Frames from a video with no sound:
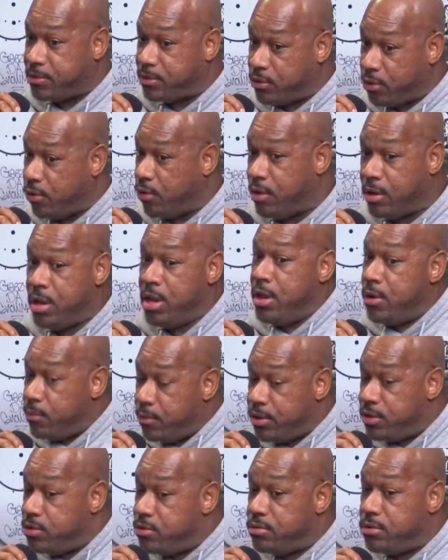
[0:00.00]
Court
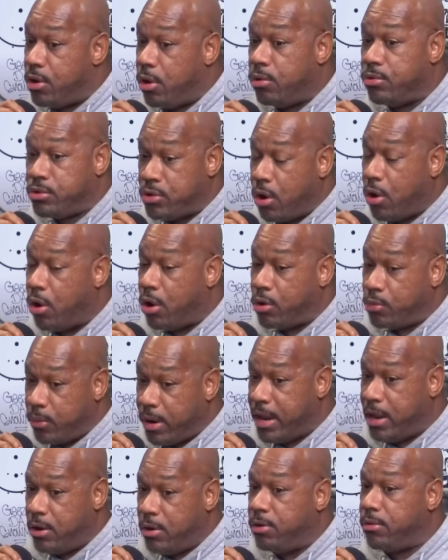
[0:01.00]
when you know darn
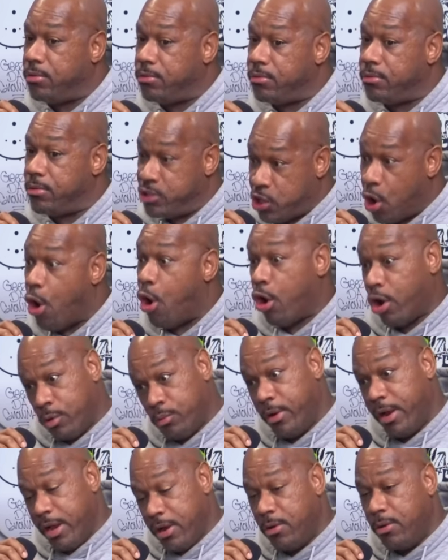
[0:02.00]
well, darn
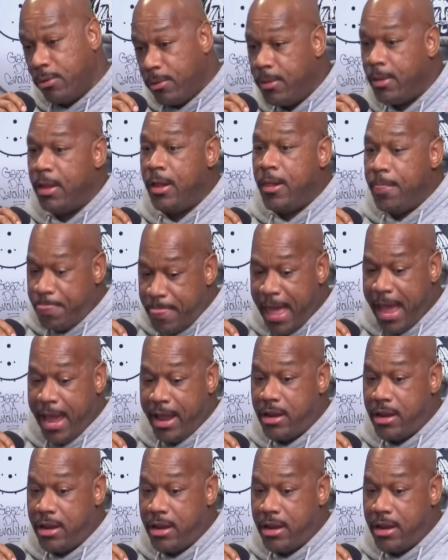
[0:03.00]
well, that